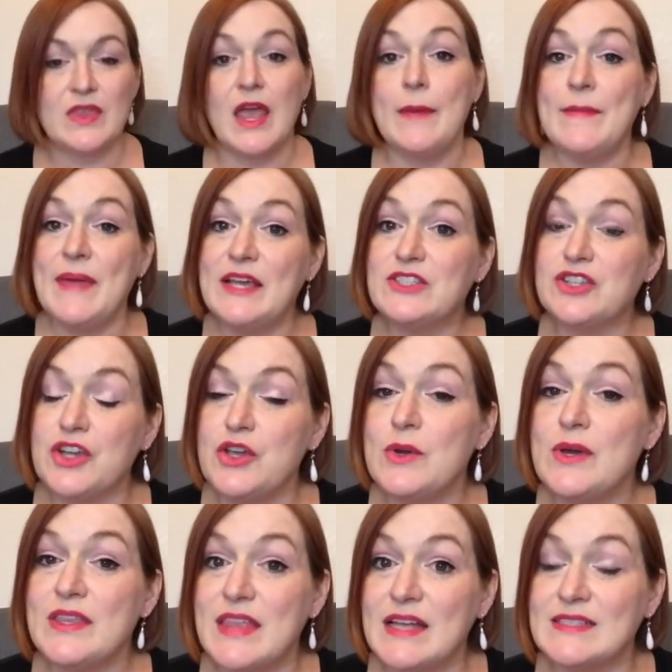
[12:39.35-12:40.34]
And make sure you
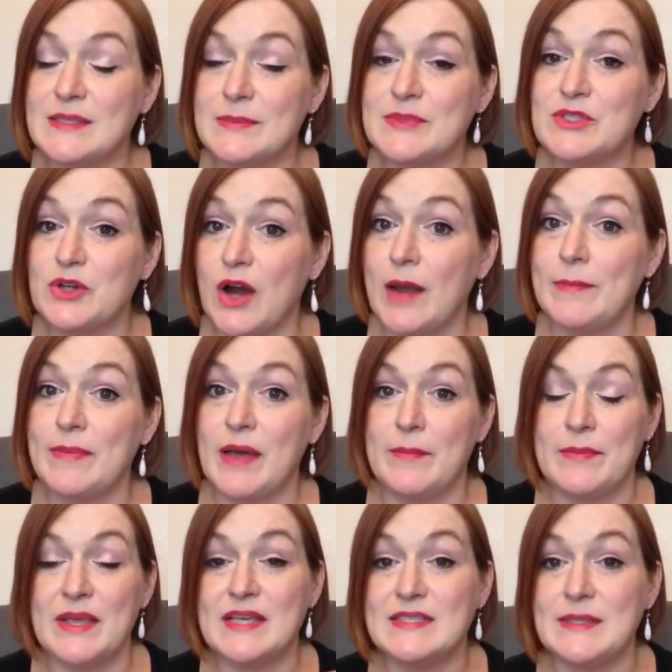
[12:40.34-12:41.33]
hit that subscribe
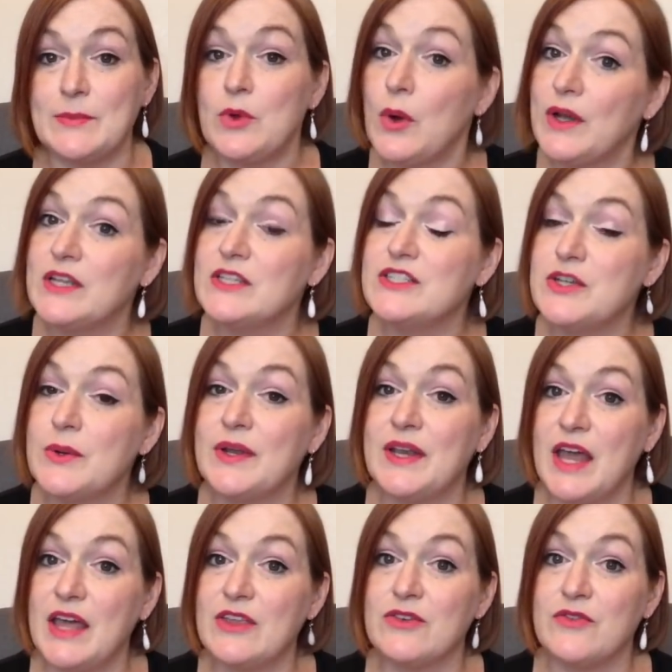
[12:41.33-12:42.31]
button because I'm going to do
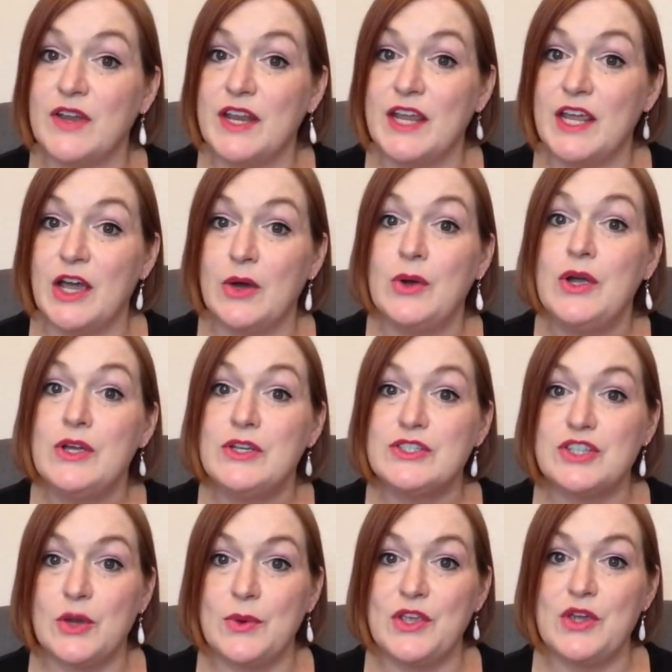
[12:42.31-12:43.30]
another video
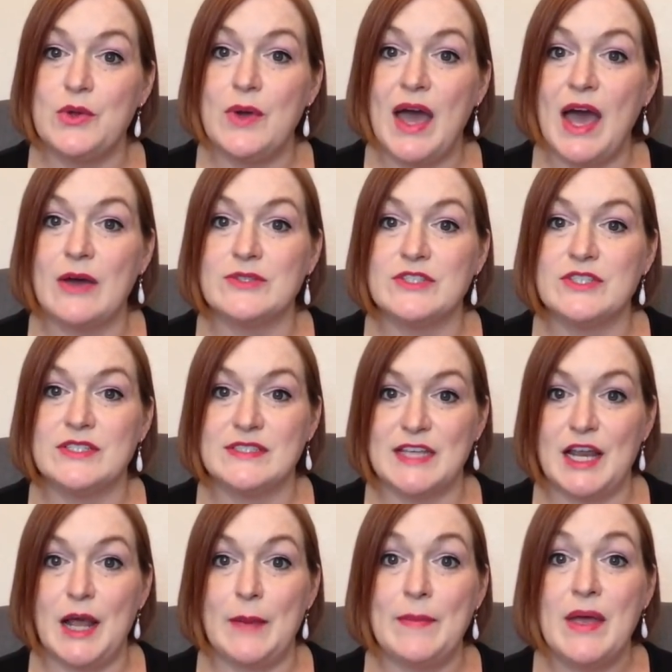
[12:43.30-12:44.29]
showing you how to set up